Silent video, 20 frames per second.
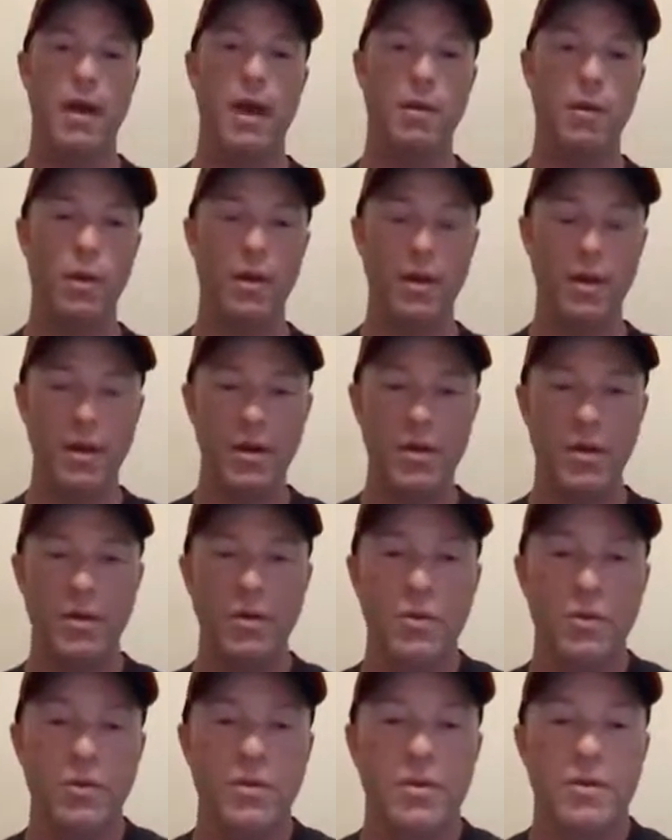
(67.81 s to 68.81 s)
how we're going to
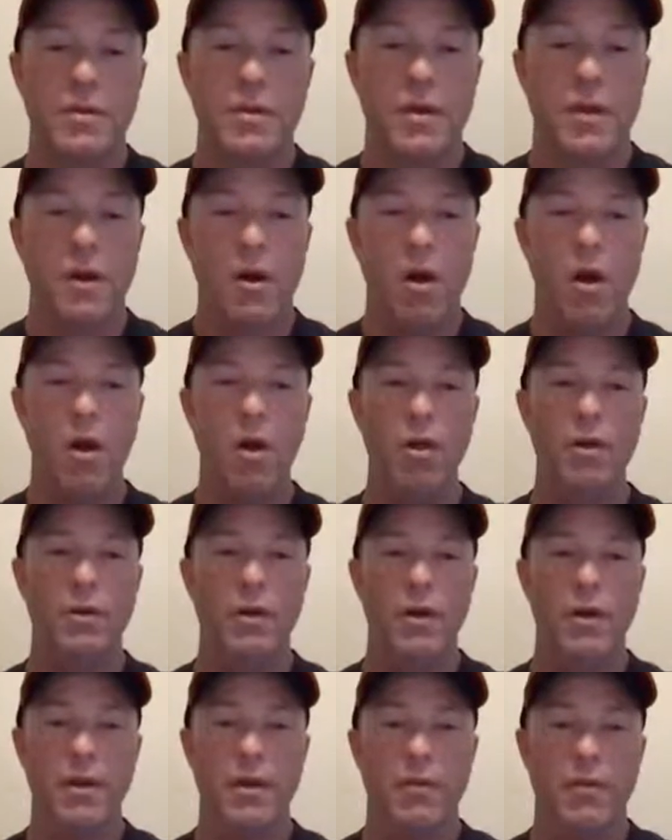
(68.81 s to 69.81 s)
use all of
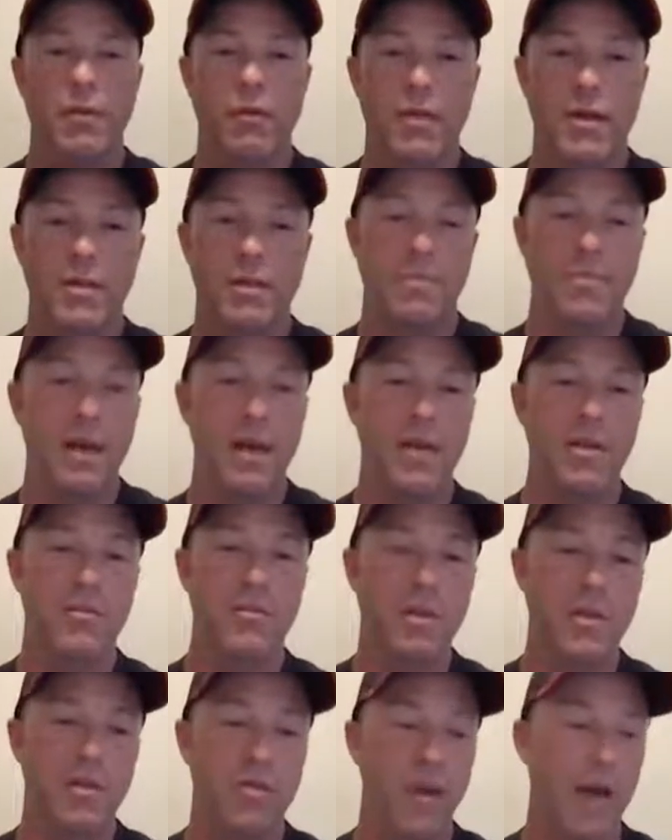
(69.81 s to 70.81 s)
our different risk
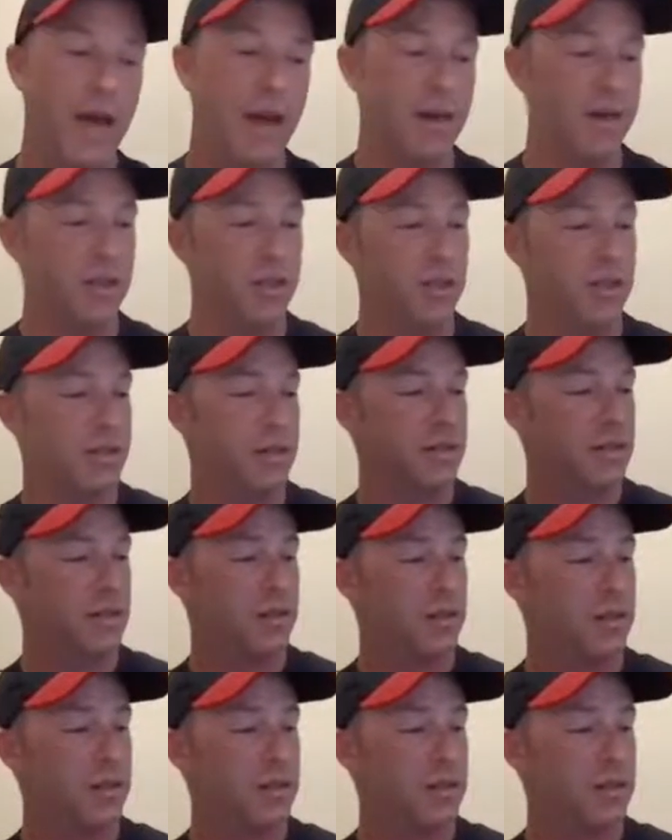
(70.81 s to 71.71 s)
management strategies.